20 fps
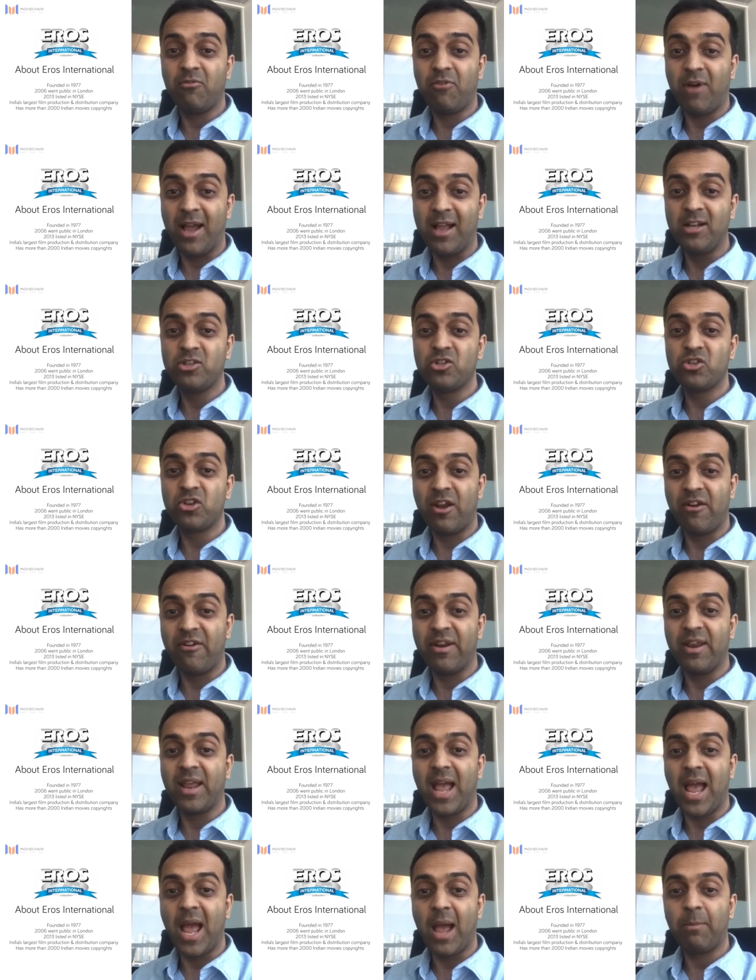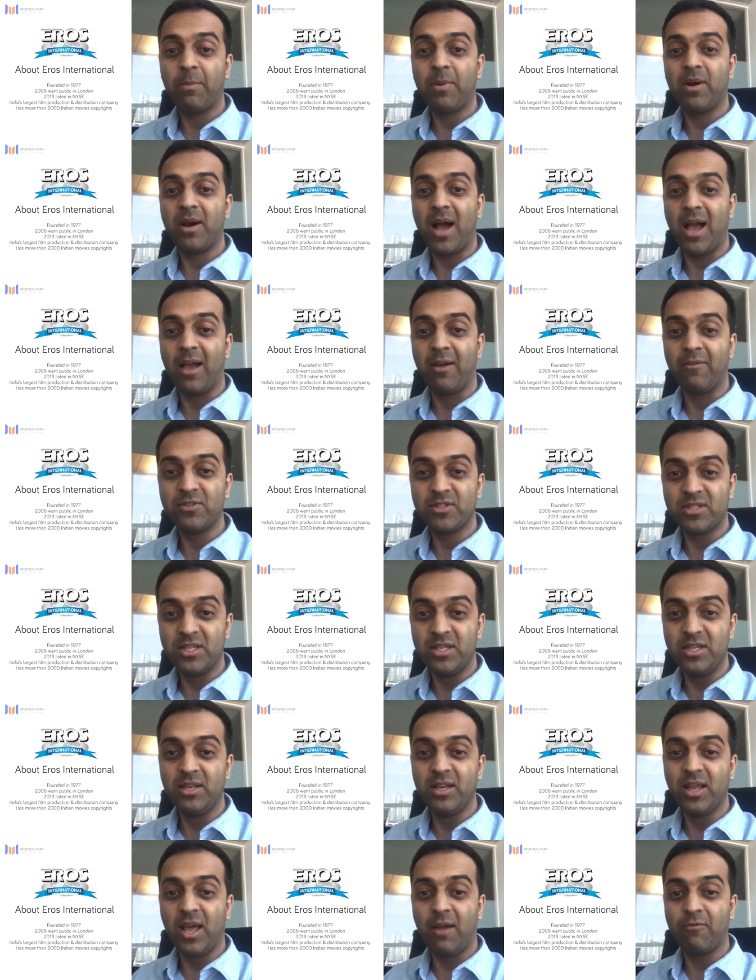file sharing app I have
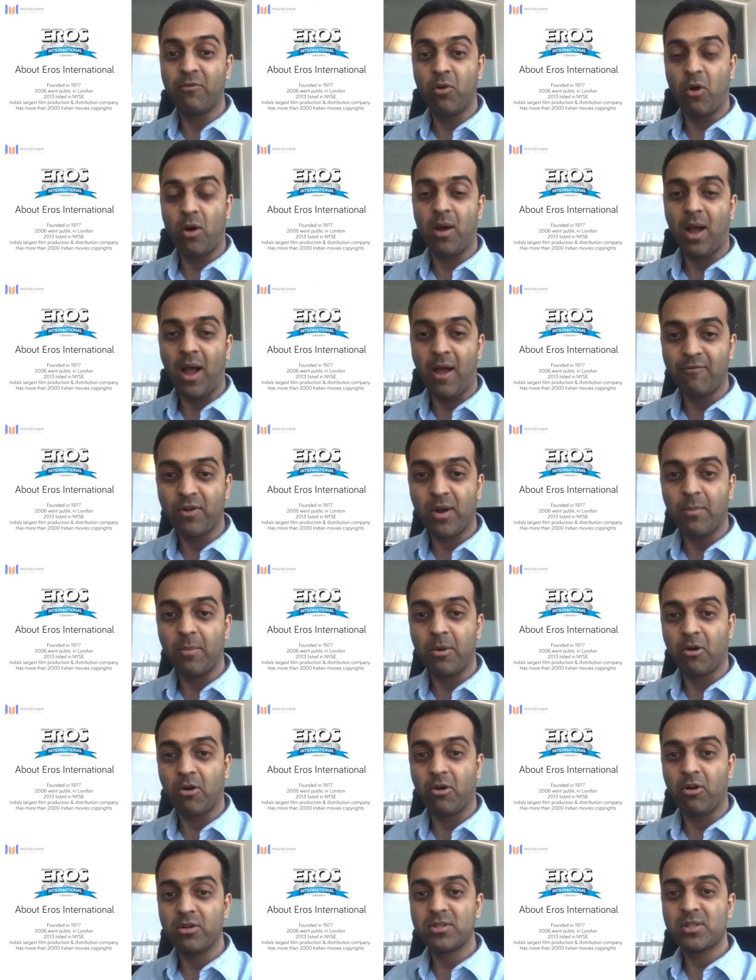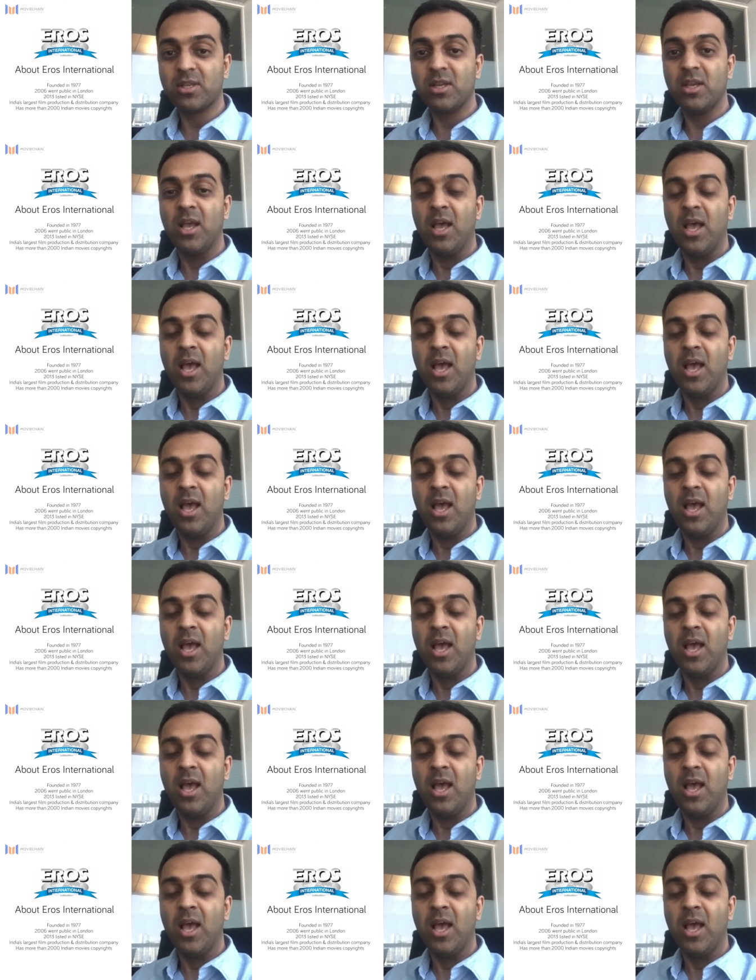seen, I've, I've come across